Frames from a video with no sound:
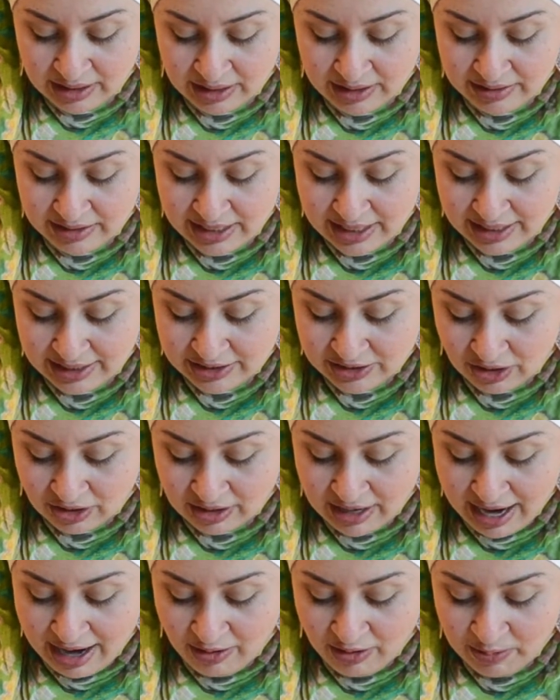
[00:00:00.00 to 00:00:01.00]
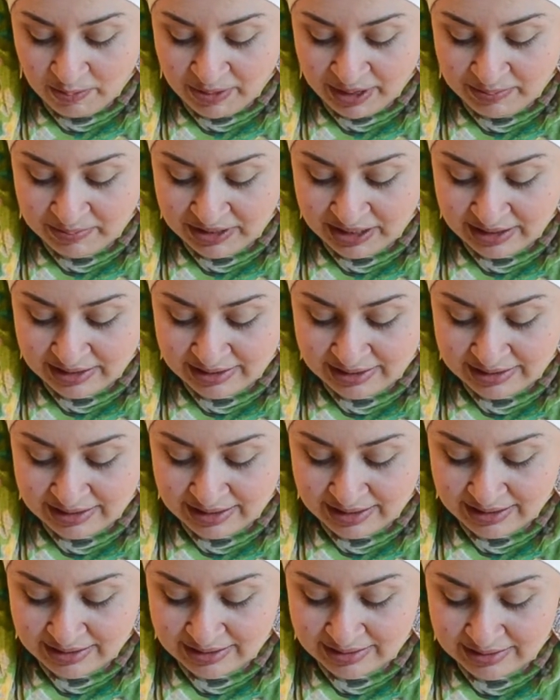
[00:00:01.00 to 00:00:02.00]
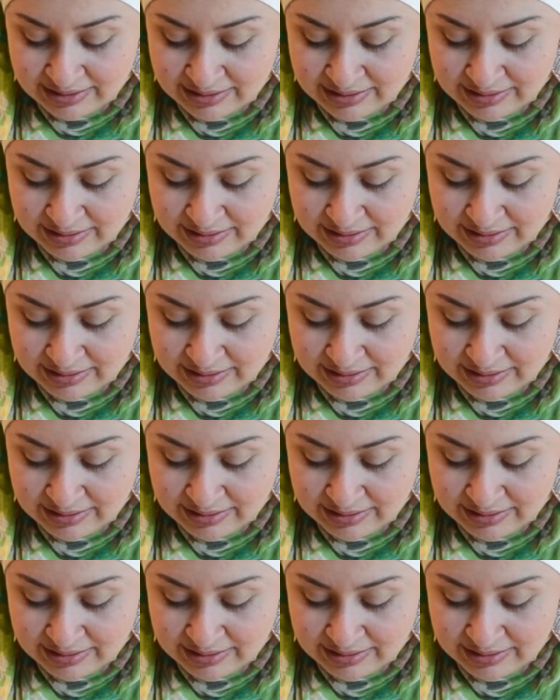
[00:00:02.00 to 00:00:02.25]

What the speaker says: These are our pumpkin seeds.